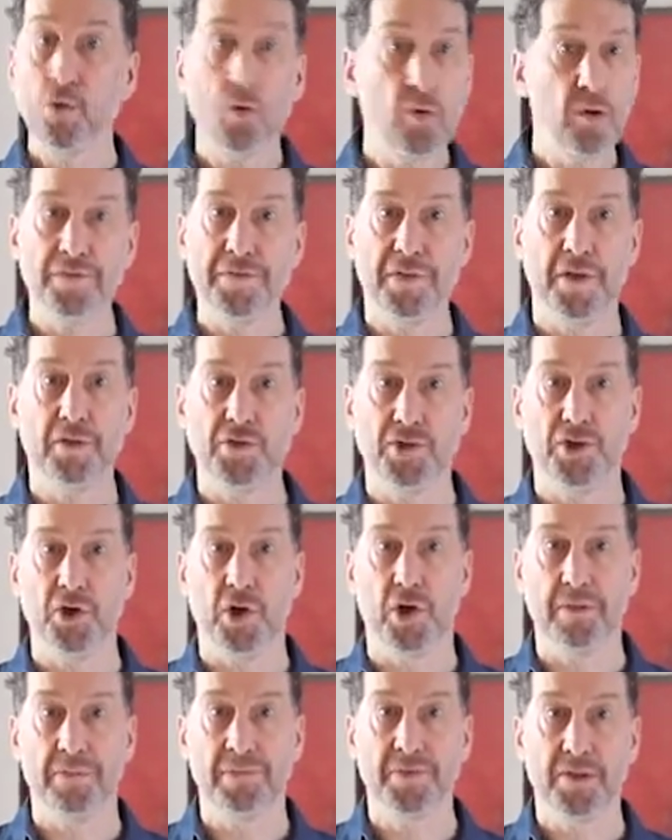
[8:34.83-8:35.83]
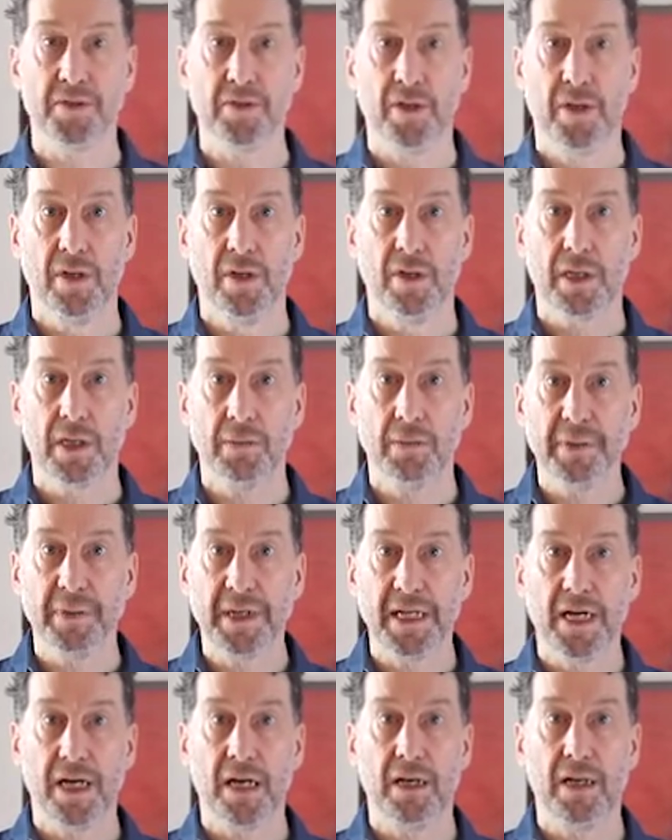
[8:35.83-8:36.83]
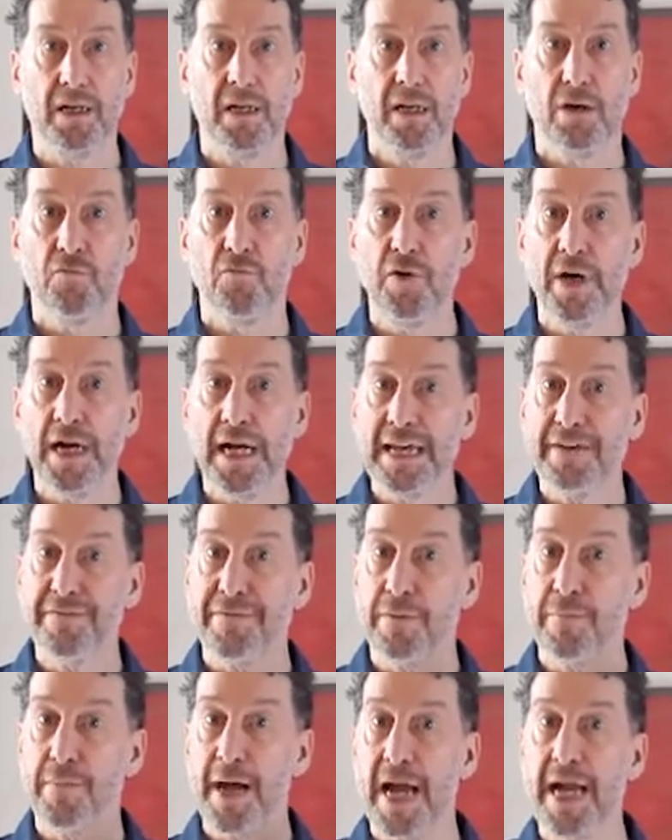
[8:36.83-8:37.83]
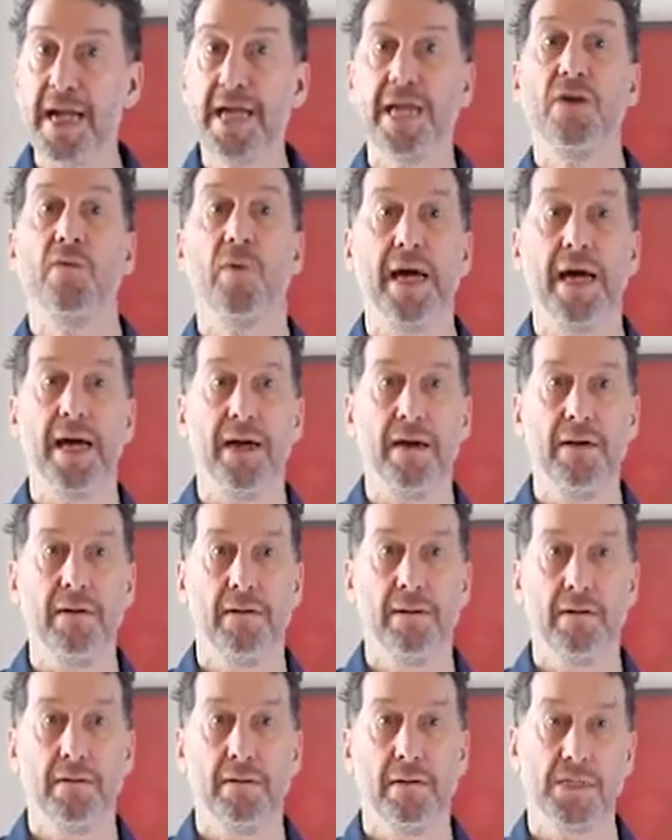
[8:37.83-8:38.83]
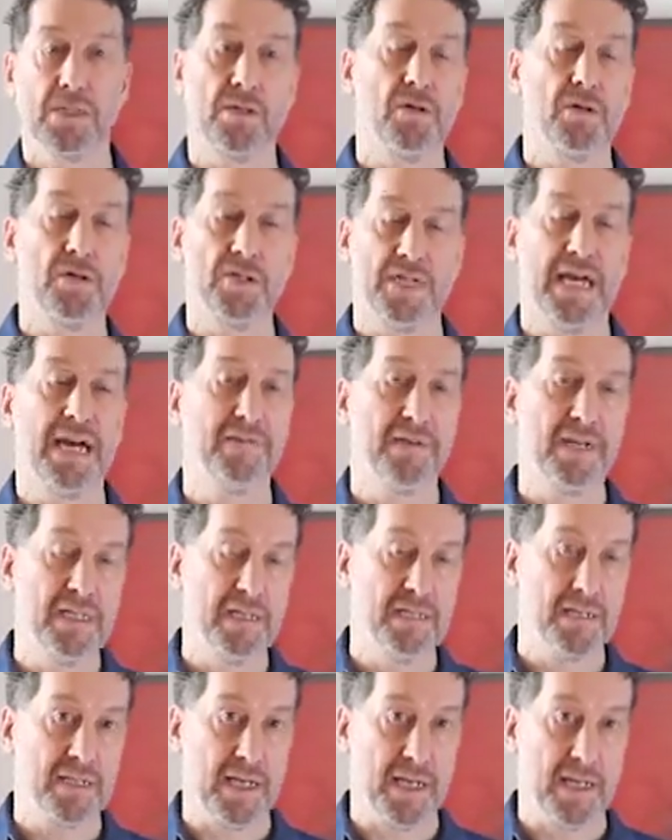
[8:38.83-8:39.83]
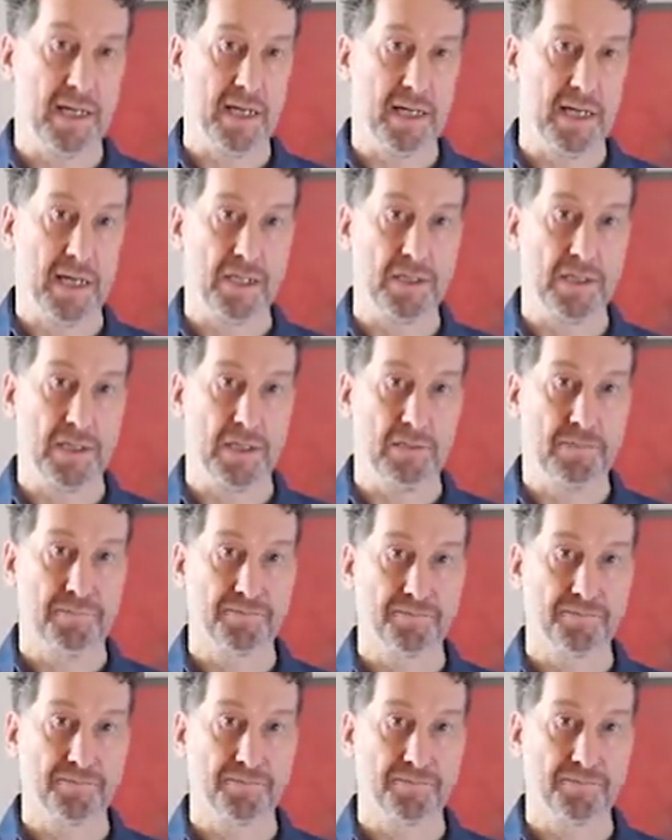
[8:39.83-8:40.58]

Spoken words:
All of those jobs can be done really from anywhere as long as you have an internet connection.